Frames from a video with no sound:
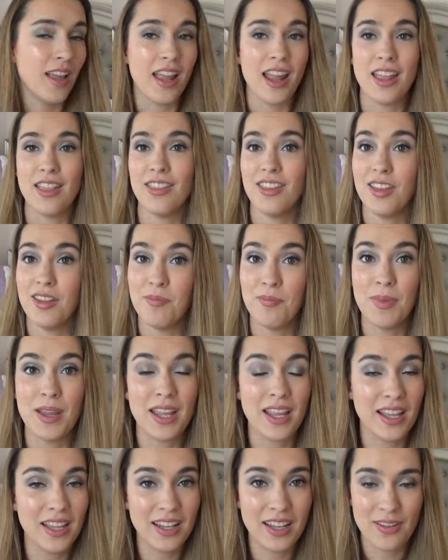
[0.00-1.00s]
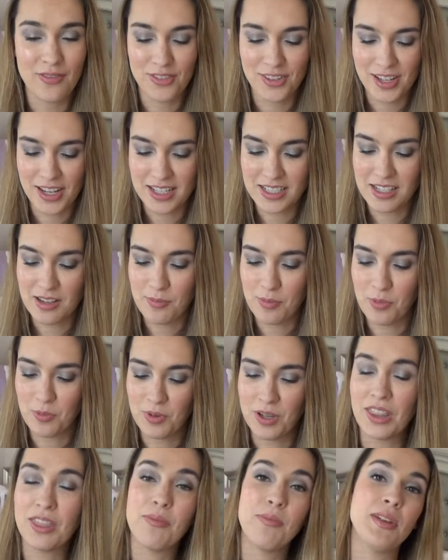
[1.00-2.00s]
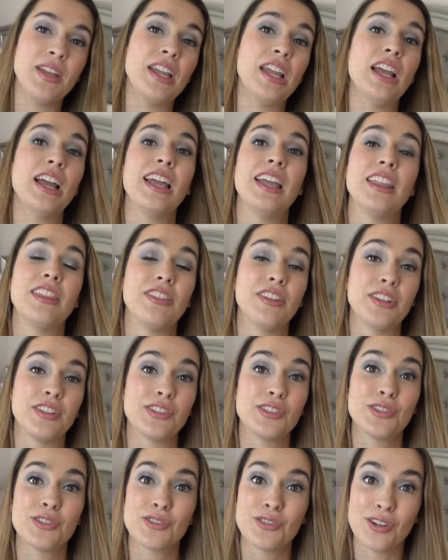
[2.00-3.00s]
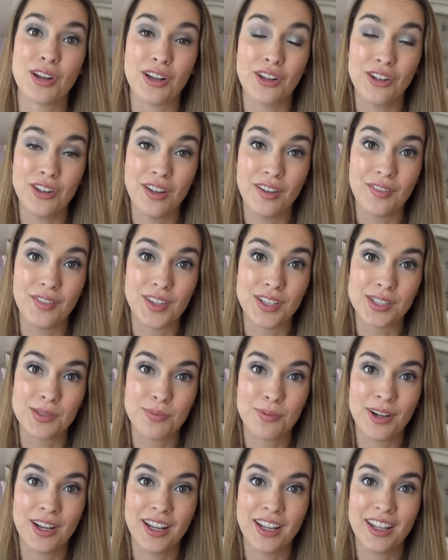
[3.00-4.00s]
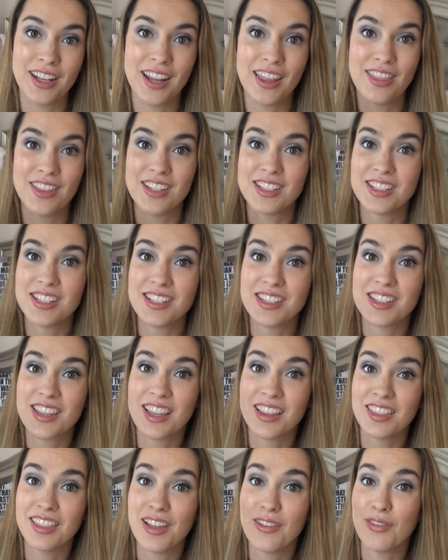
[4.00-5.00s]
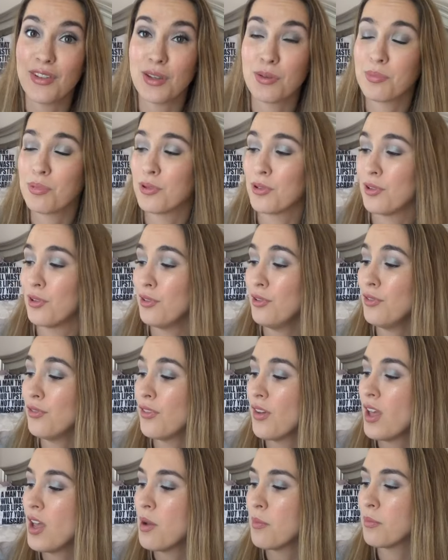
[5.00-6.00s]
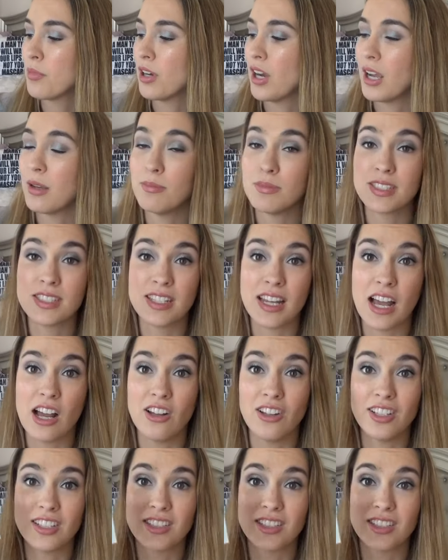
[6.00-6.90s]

And then man, if you guys have been with me in the struggle of this brand, this is the Living Proof Prime Style